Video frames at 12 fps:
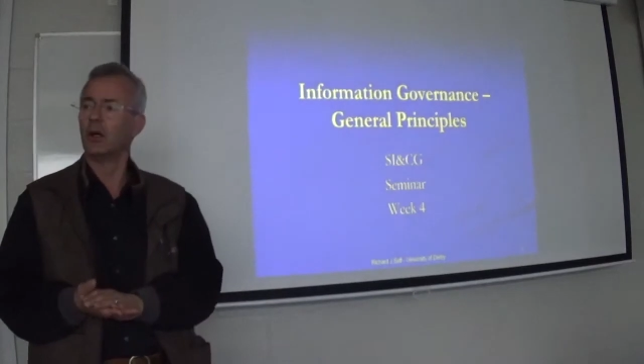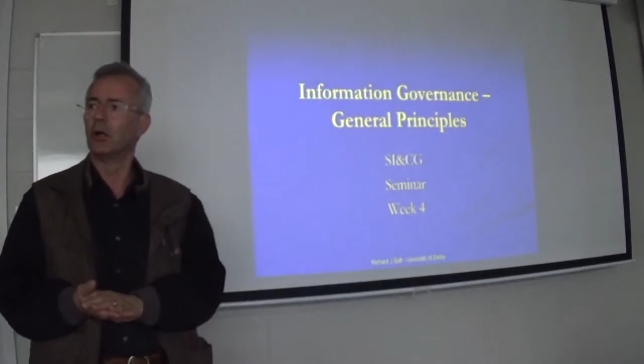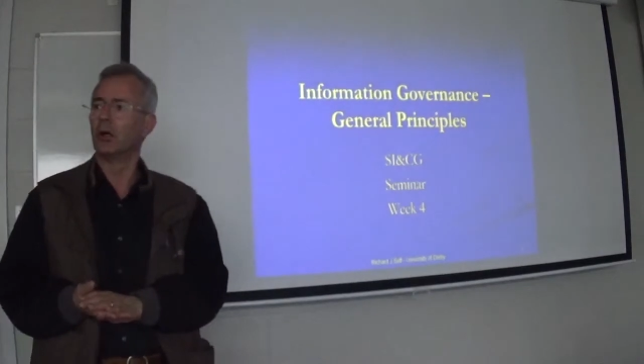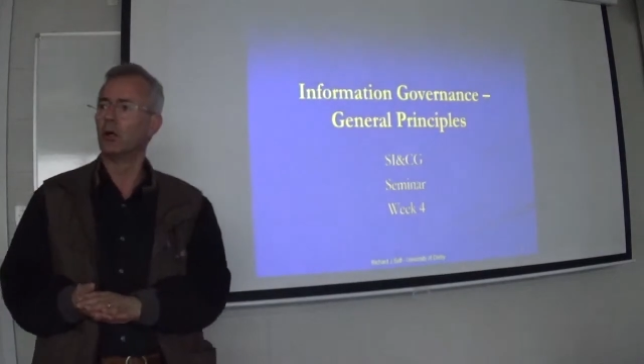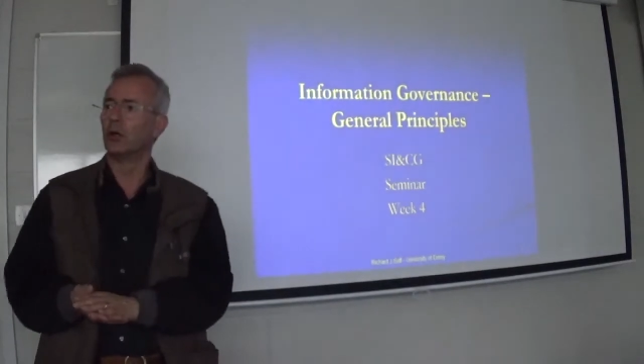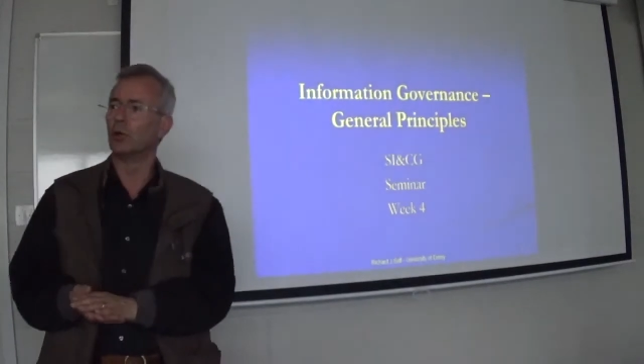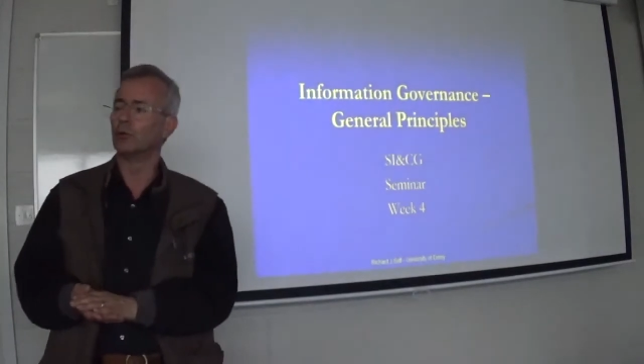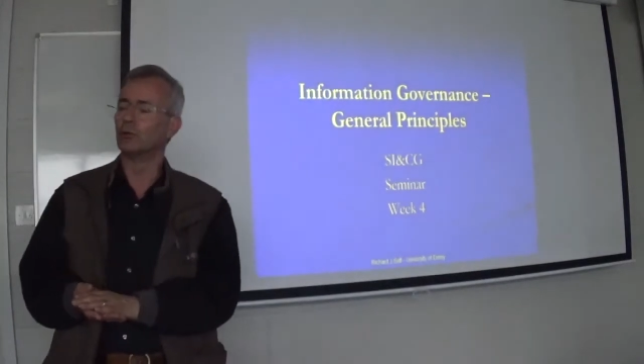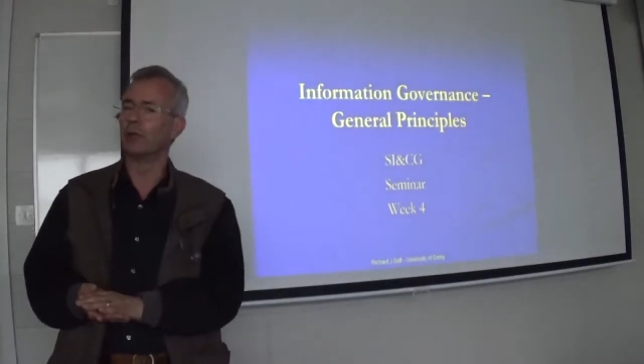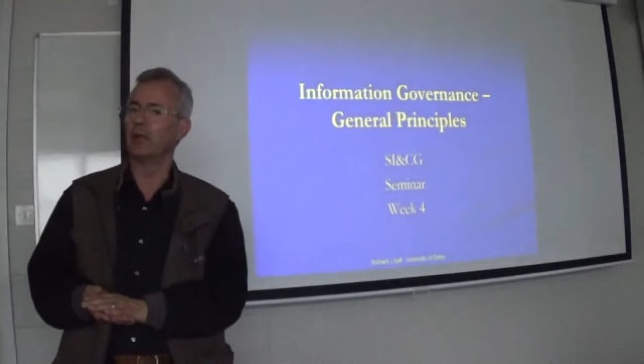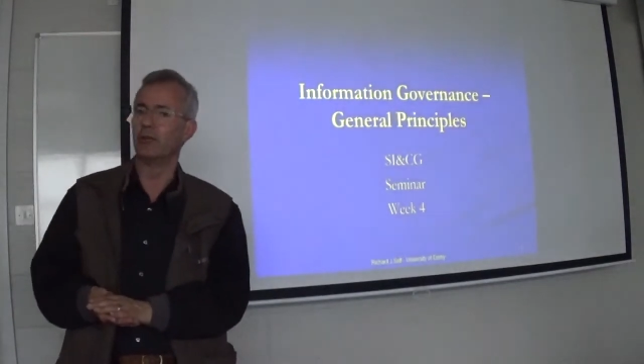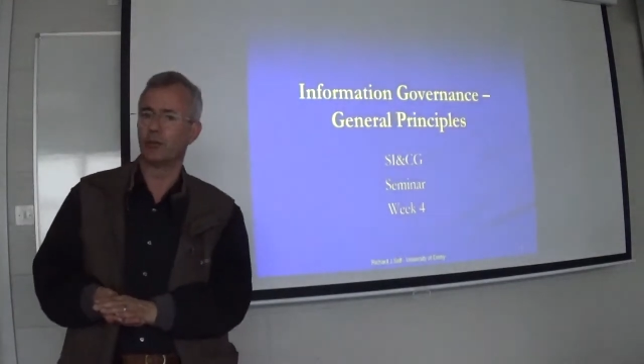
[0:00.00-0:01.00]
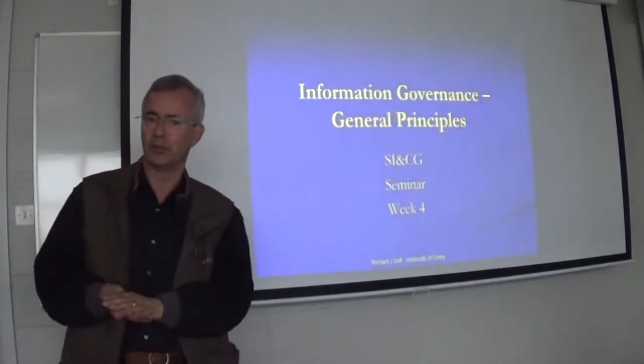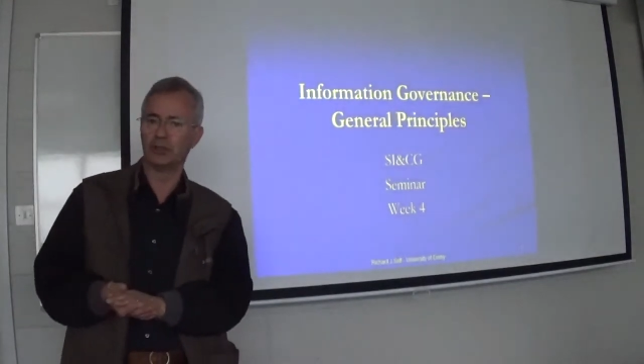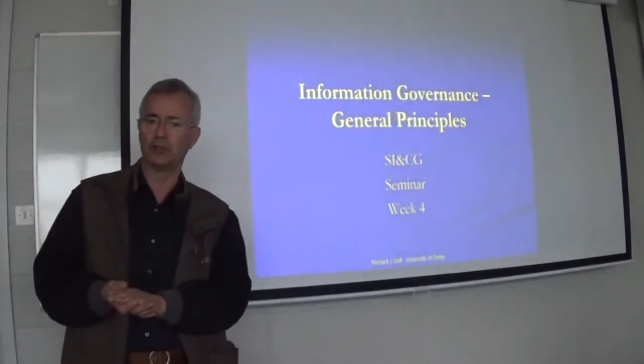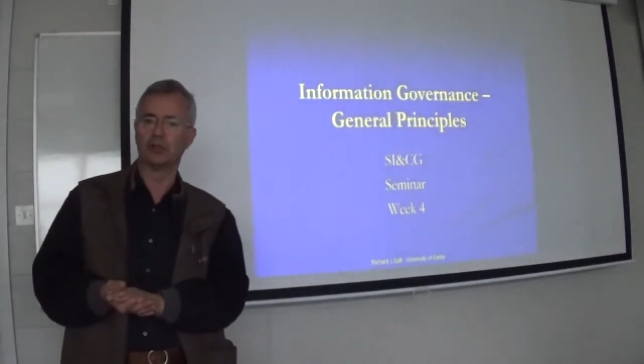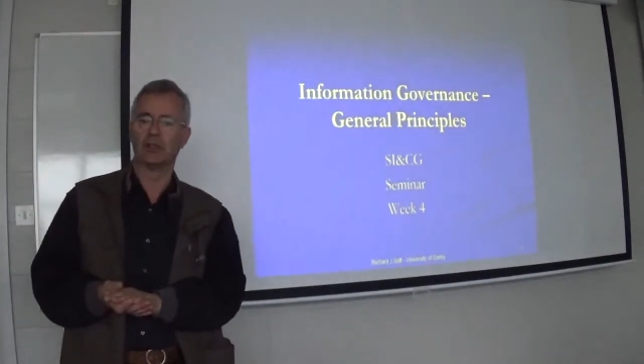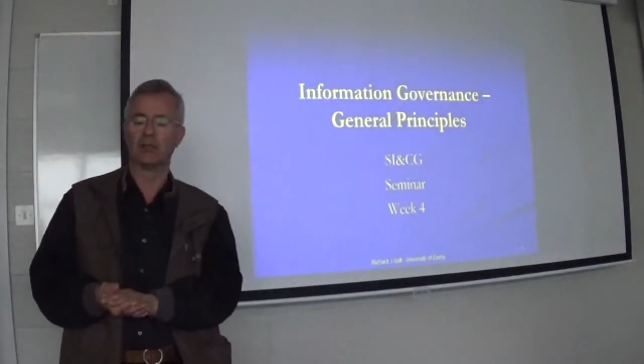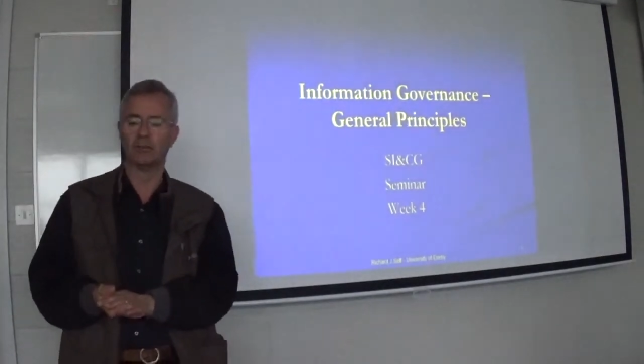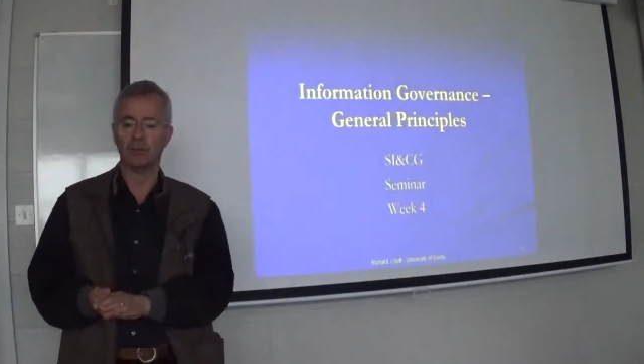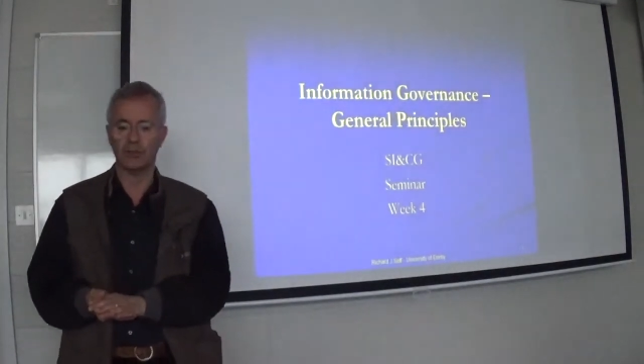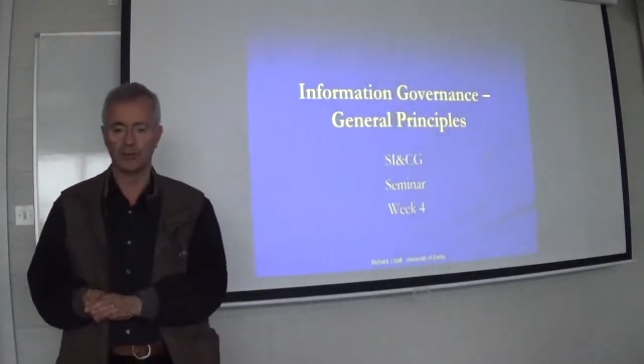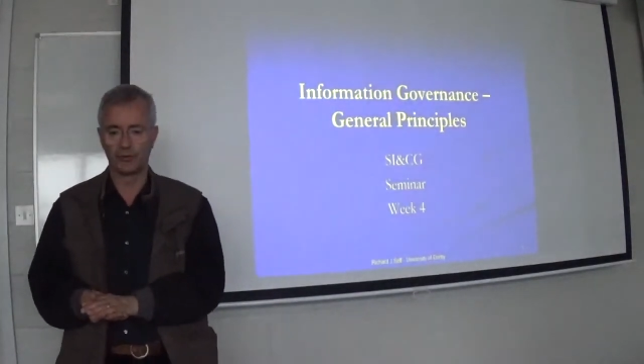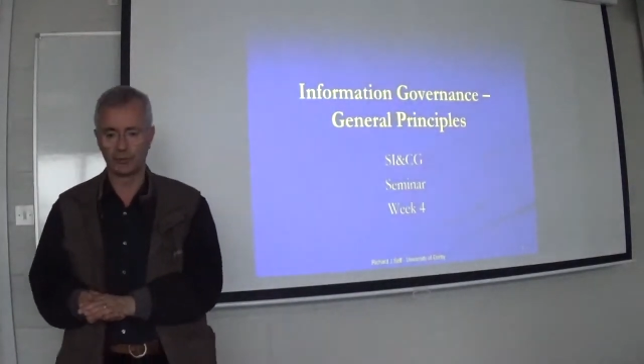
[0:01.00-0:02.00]
of information
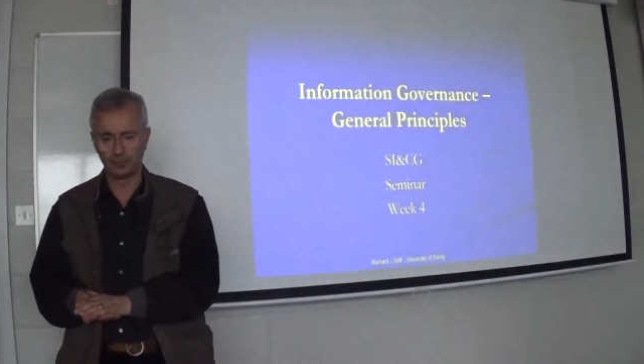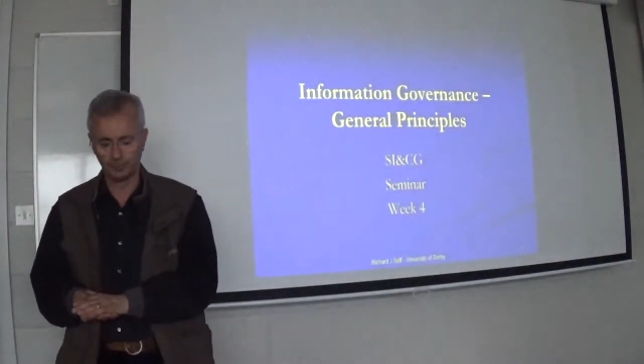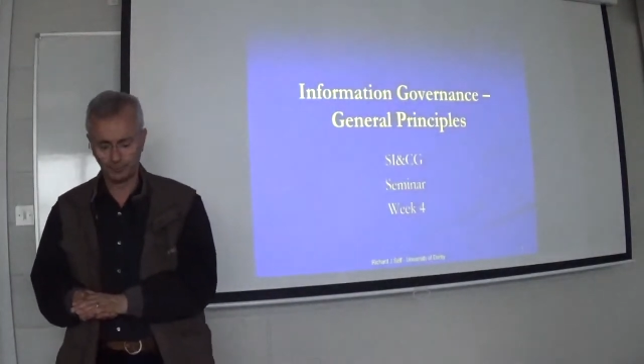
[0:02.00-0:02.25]
governance.